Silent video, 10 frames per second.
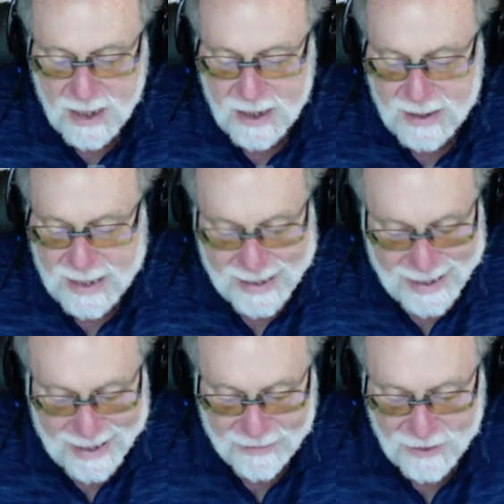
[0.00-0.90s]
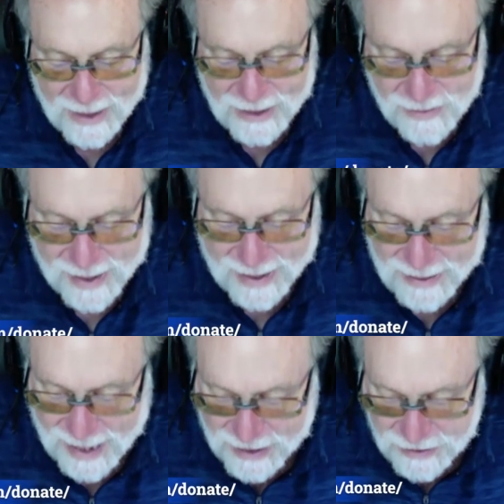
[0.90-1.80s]
Uh, again, if you'd like to make
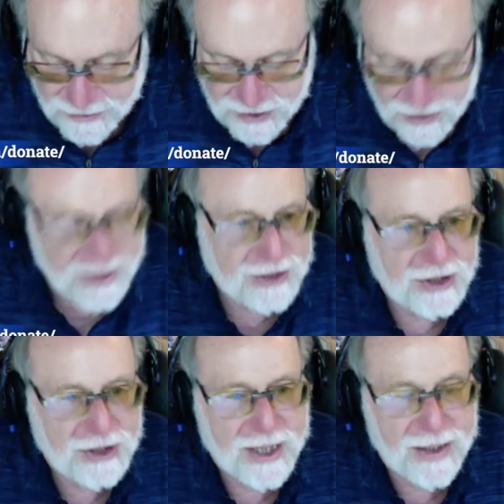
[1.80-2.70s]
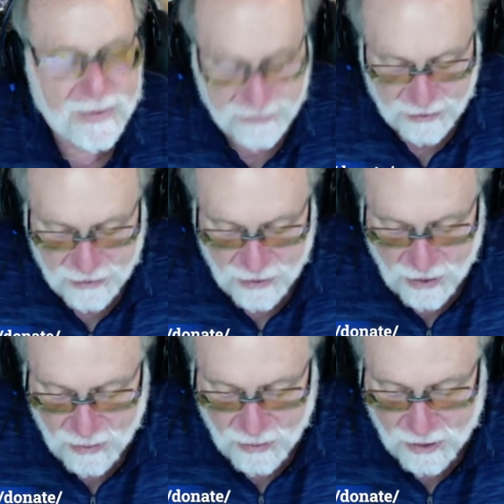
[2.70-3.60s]
a tax-free donation to help further
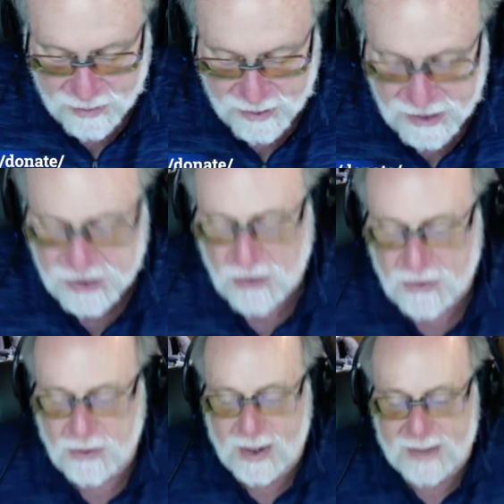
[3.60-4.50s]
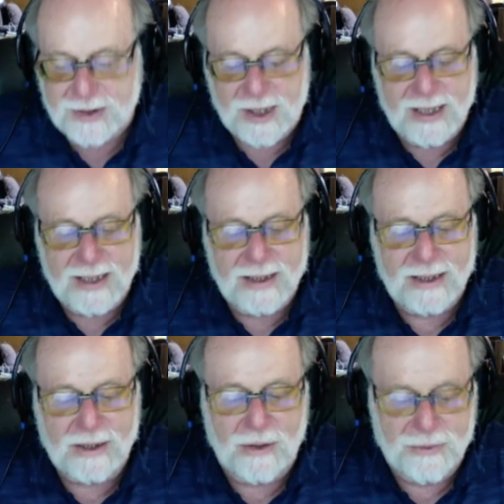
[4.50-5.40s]
our work, please go to the website and
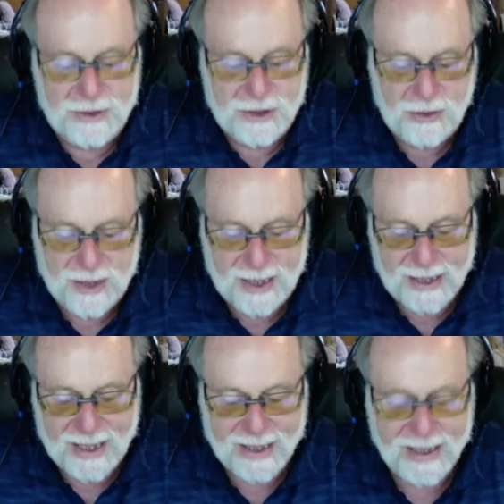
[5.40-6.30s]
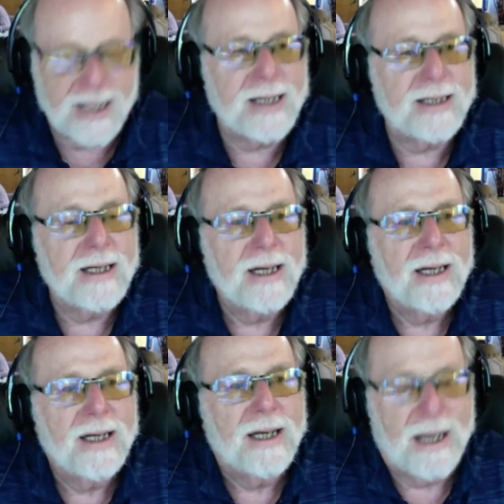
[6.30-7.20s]
click on the donate icon.
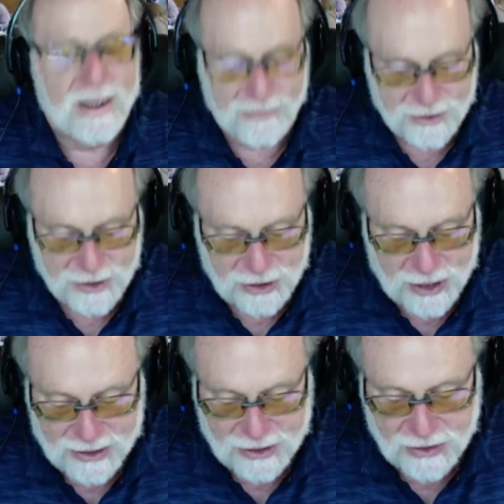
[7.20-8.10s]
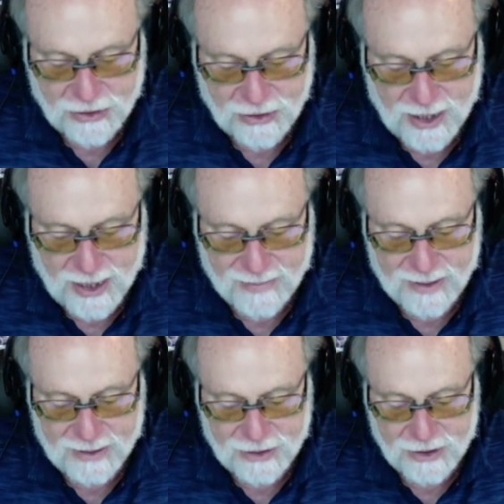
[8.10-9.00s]
And for suggestions or
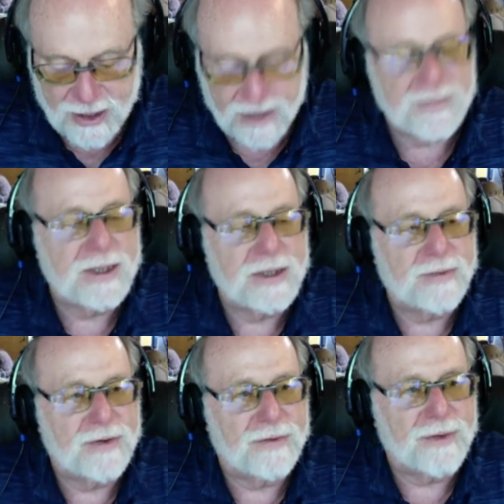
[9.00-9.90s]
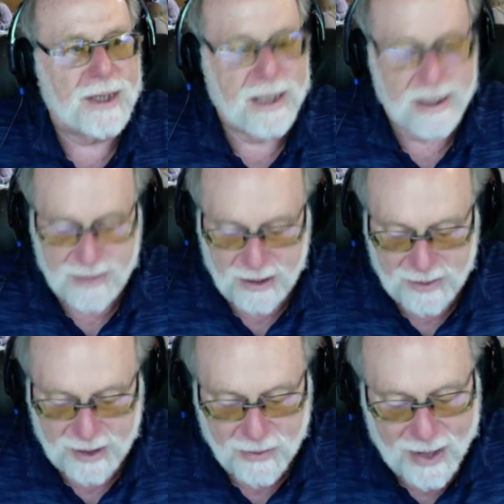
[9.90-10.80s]
comments, uh, please feel free to email
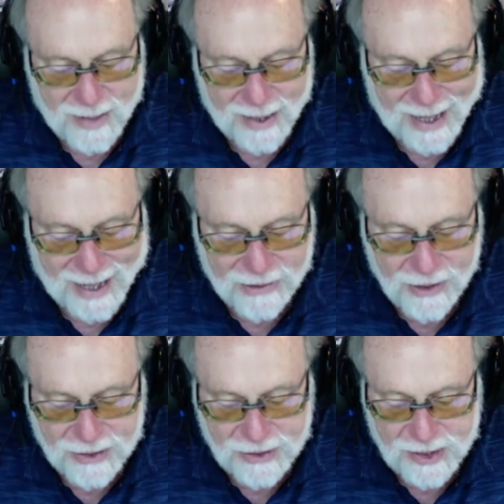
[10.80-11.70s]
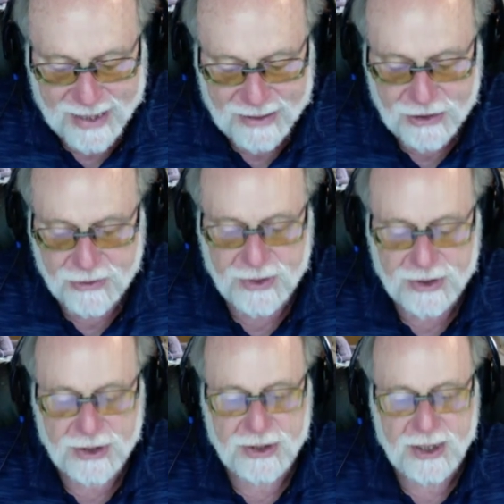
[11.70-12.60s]
me at rabbi address at
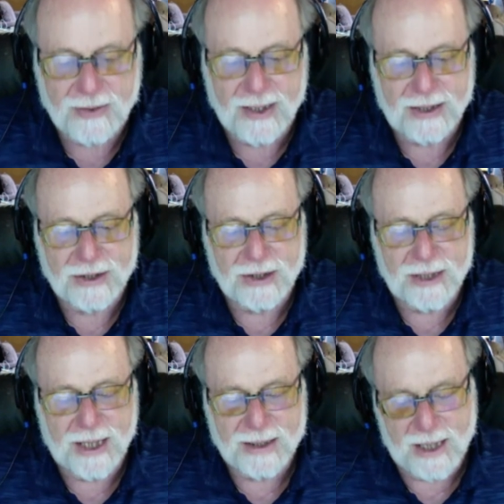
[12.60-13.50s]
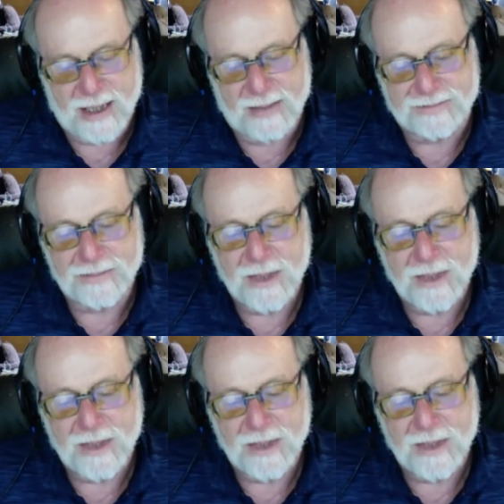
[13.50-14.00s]
Jewish Sacred Aging dot com.